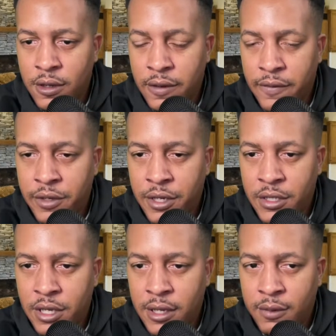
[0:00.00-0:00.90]
Forget
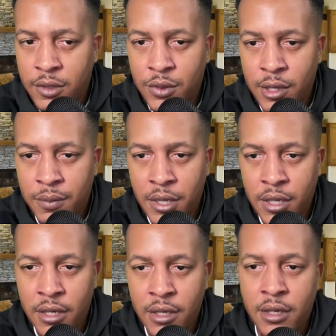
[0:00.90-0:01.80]
exactly which one I bet it
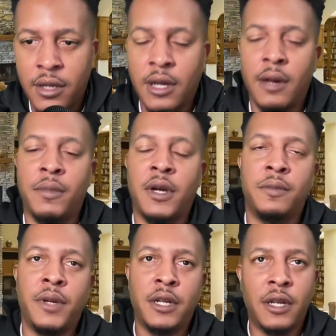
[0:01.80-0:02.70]
at. I might have
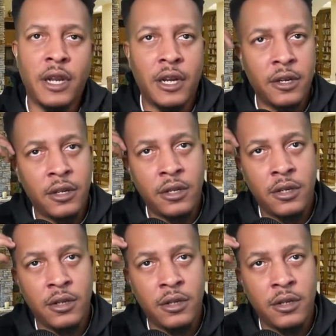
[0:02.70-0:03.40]
bet it at